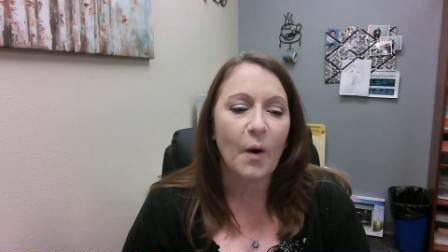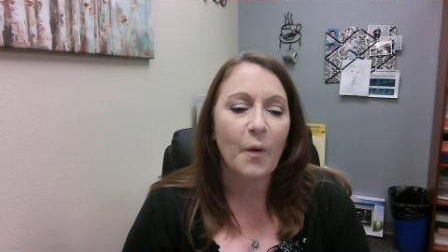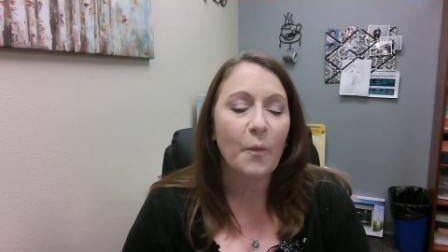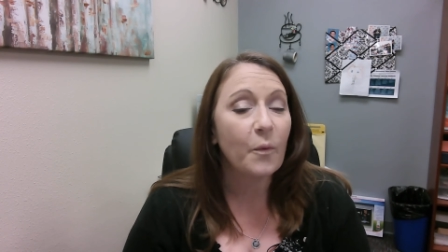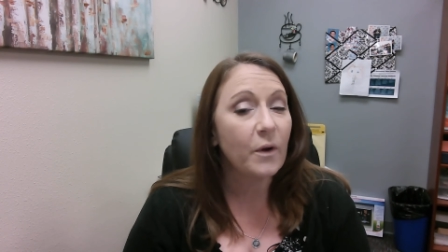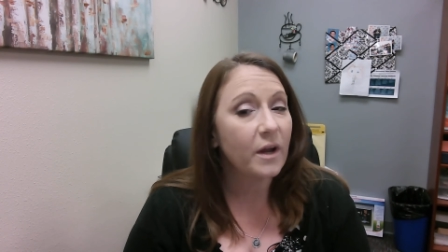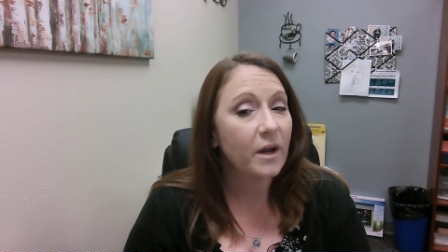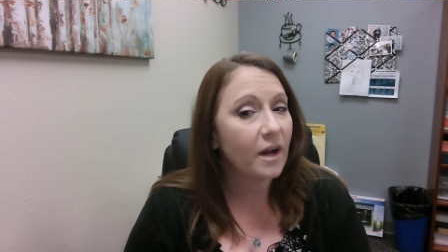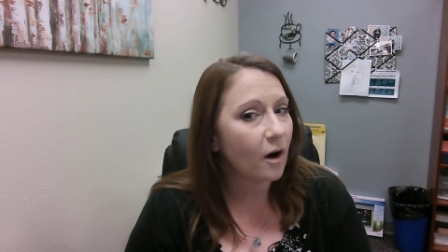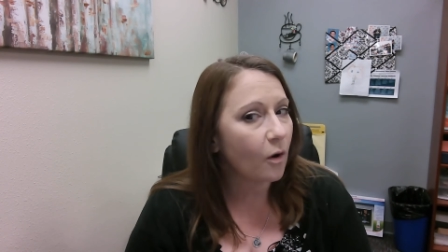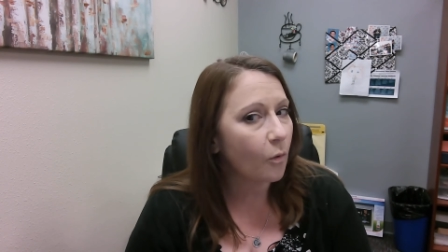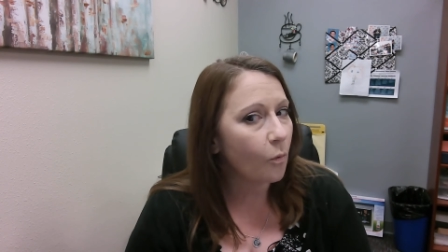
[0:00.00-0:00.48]

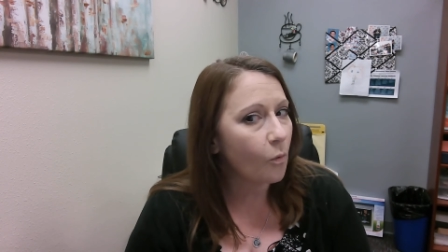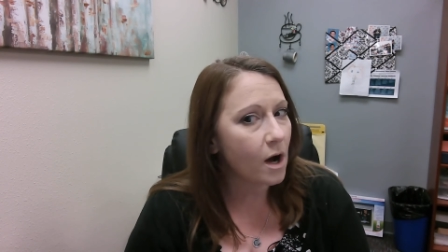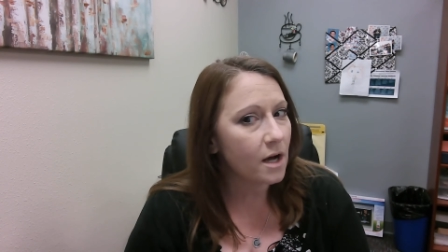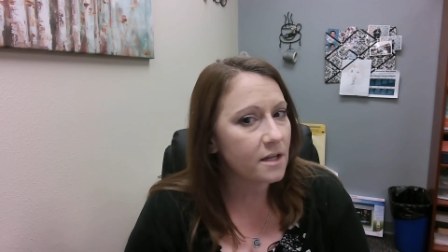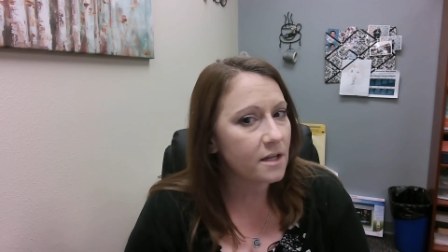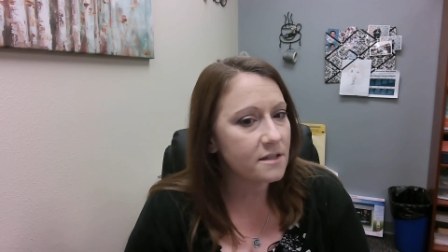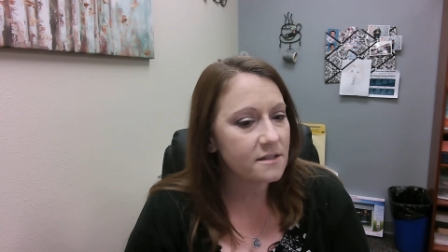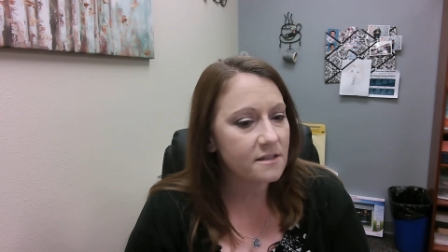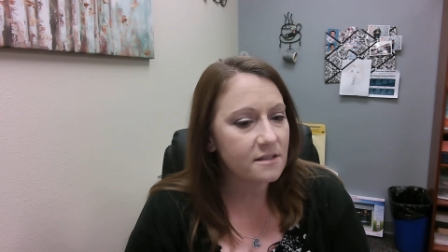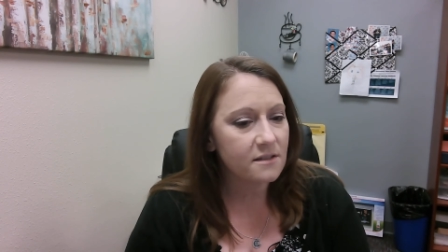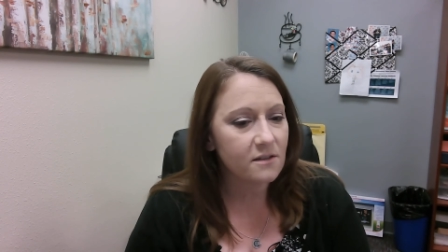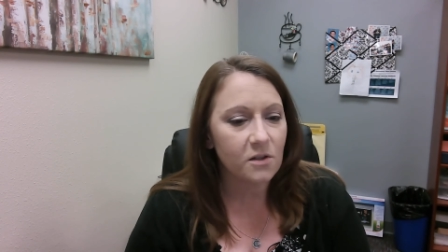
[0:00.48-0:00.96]
we are
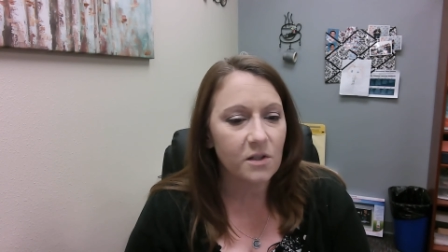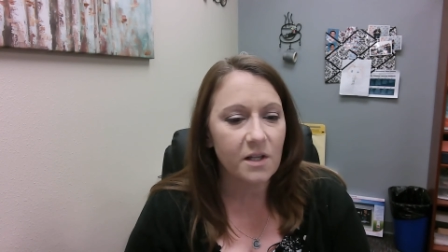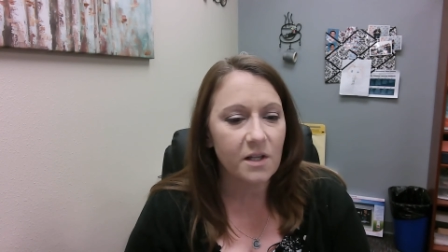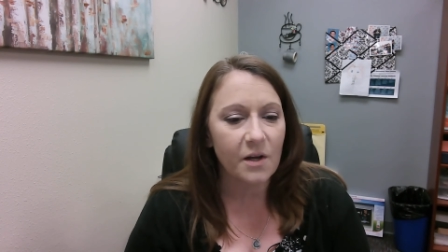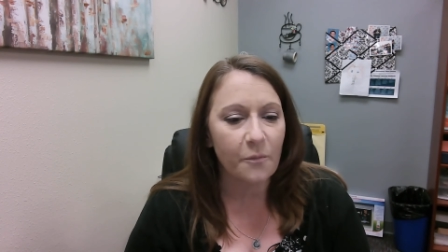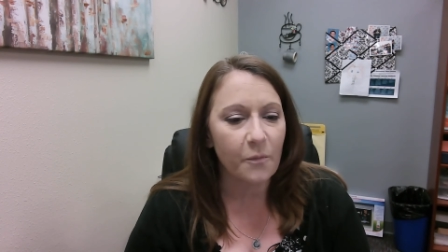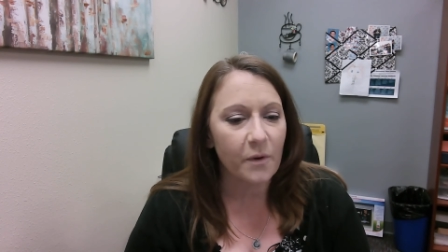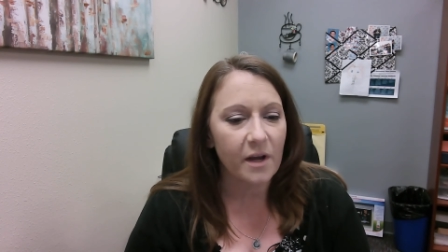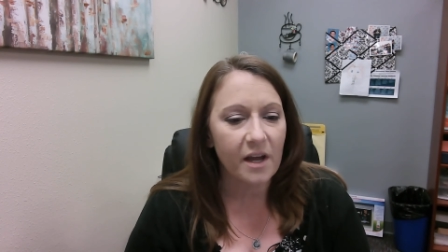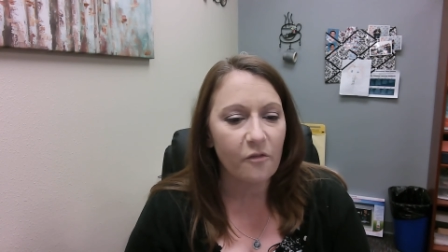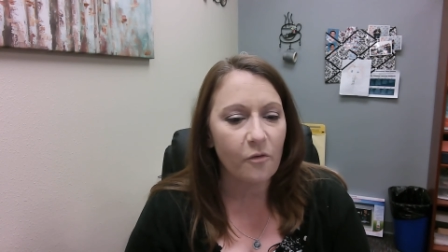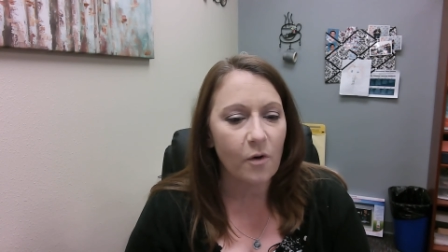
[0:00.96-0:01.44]
one school and
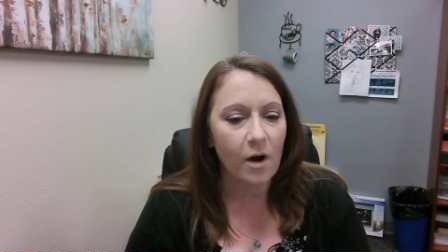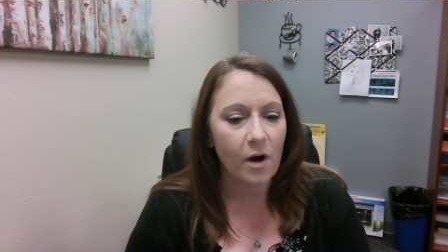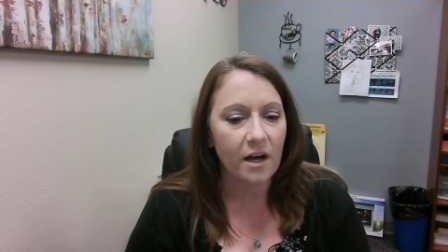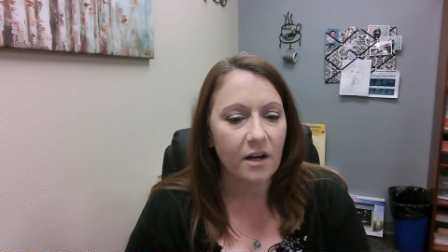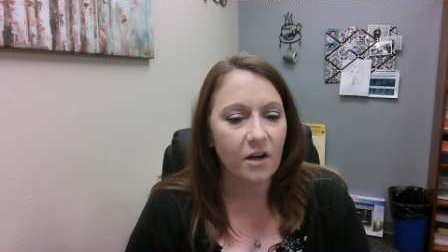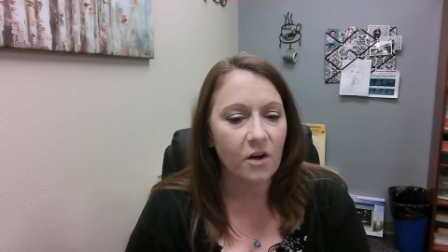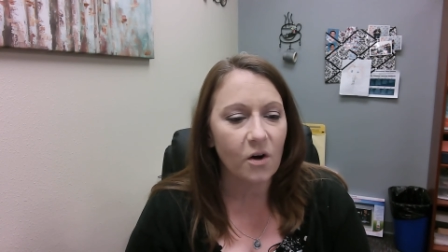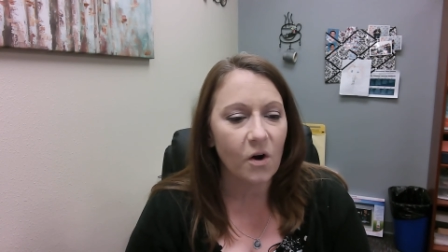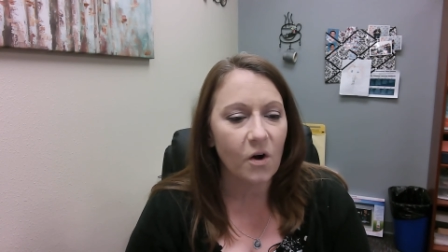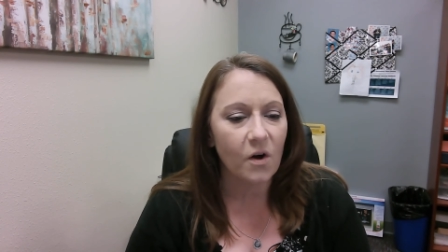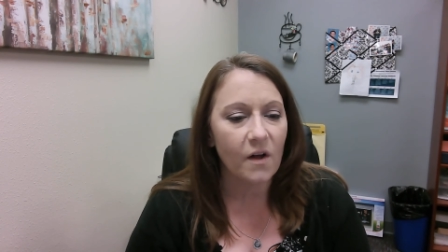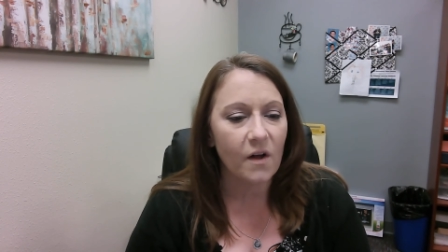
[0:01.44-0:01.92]
we have one
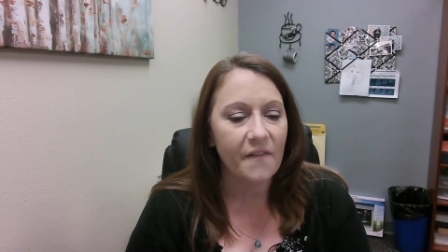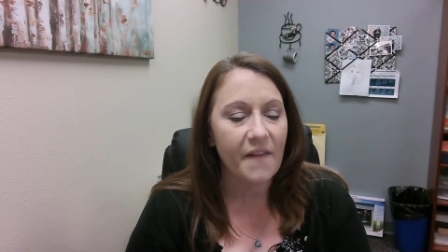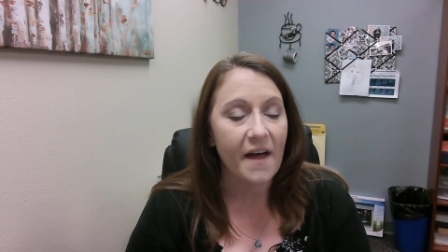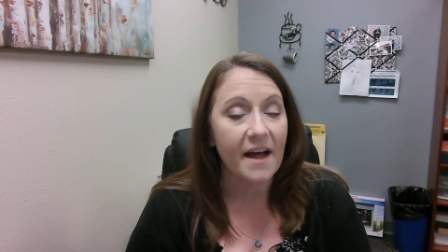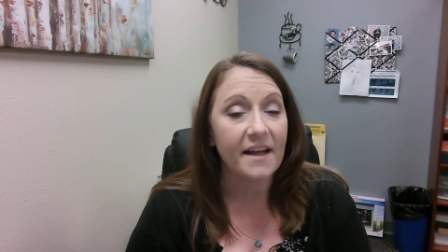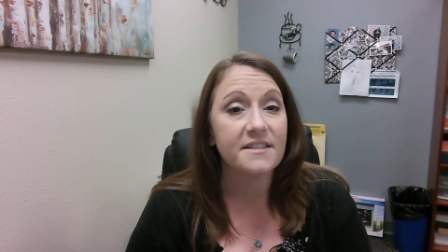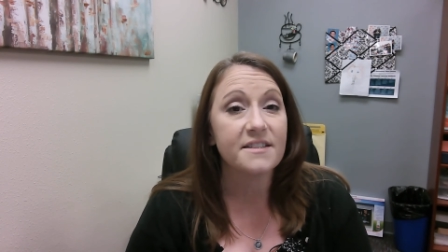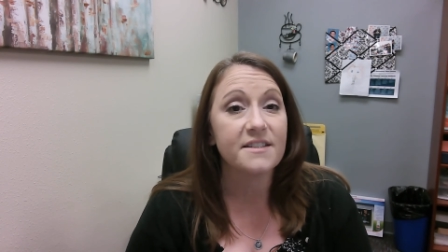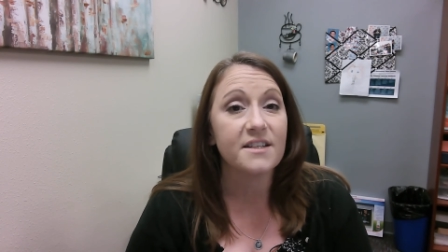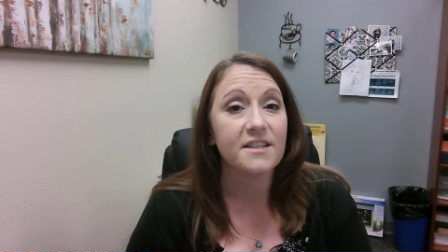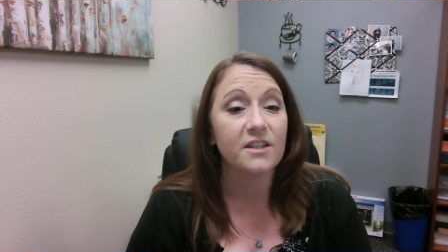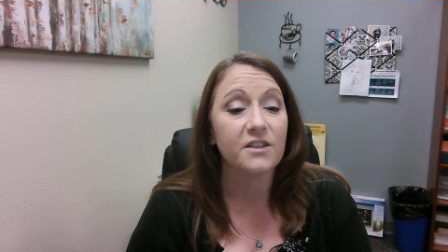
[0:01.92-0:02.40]
goal, and
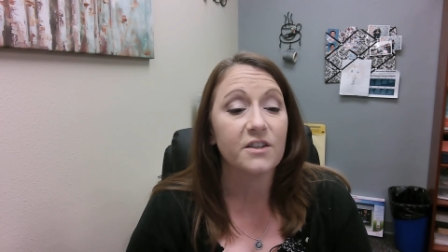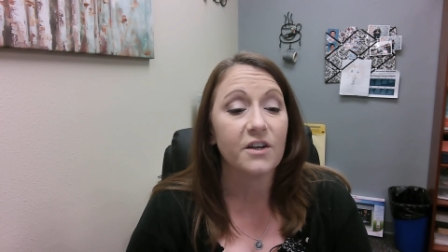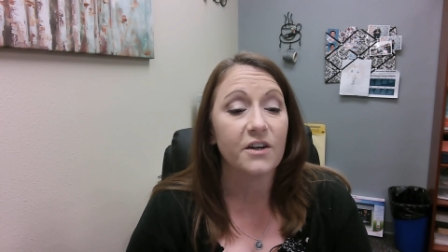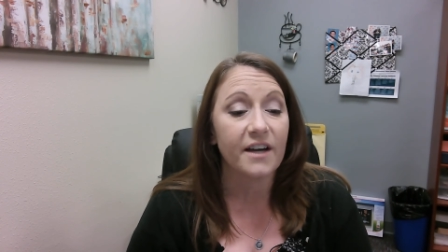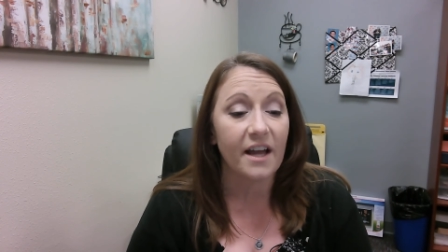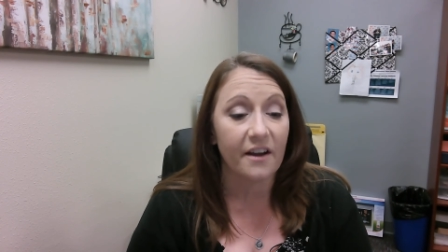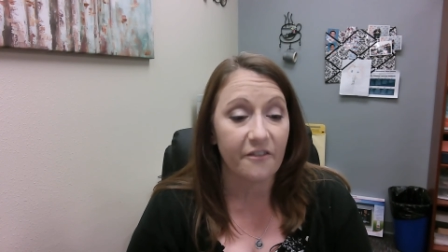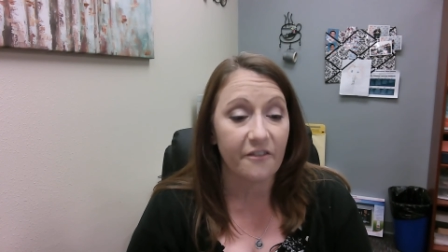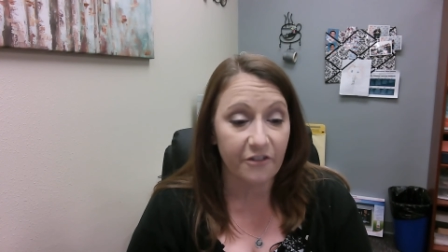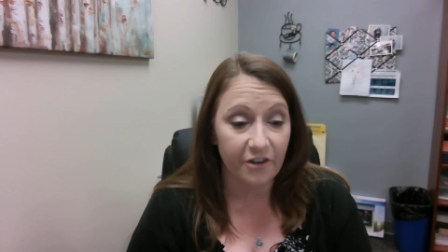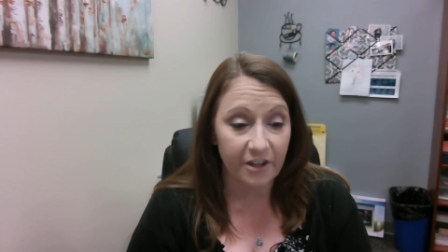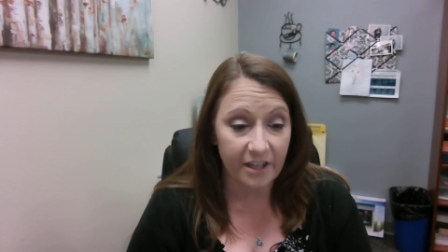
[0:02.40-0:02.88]
that's to learn
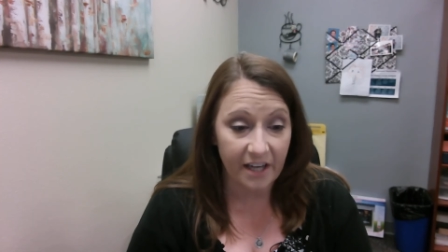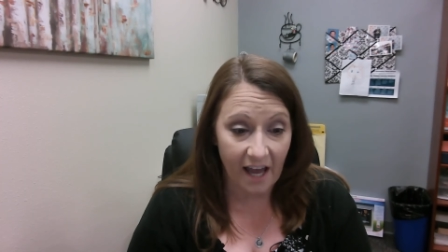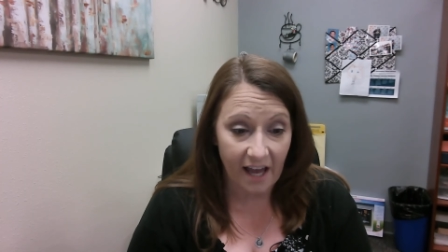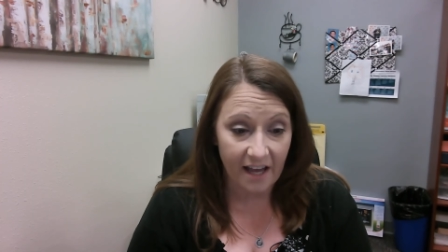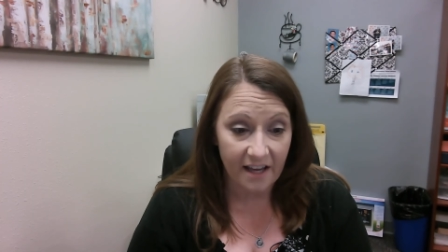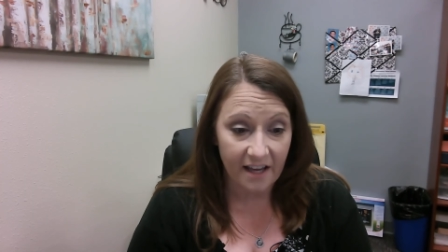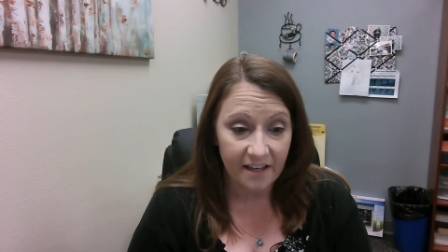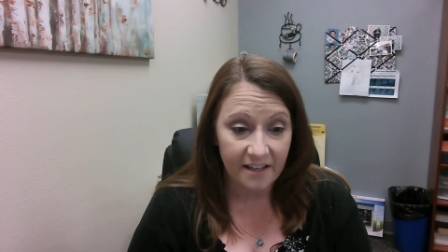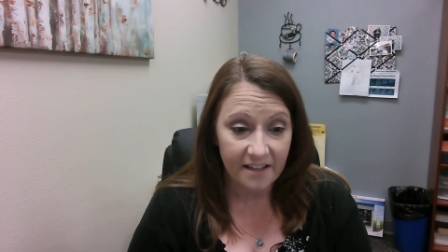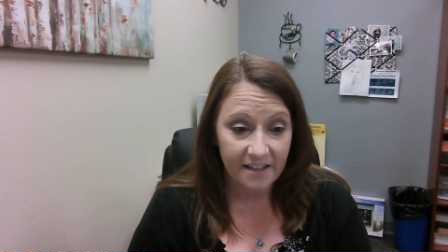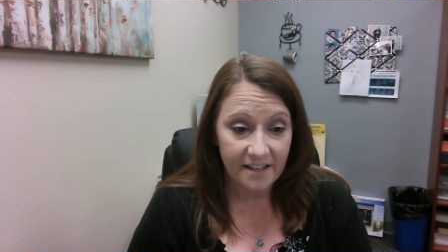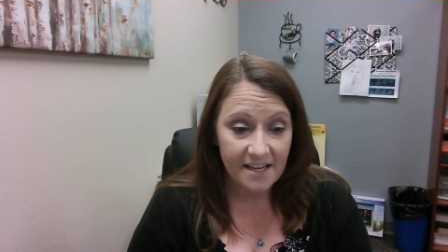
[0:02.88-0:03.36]
every
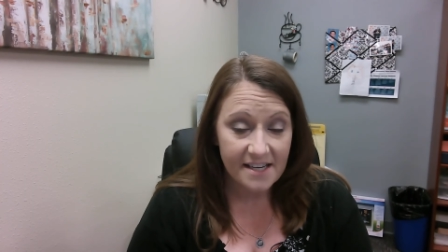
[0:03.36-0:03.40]
day.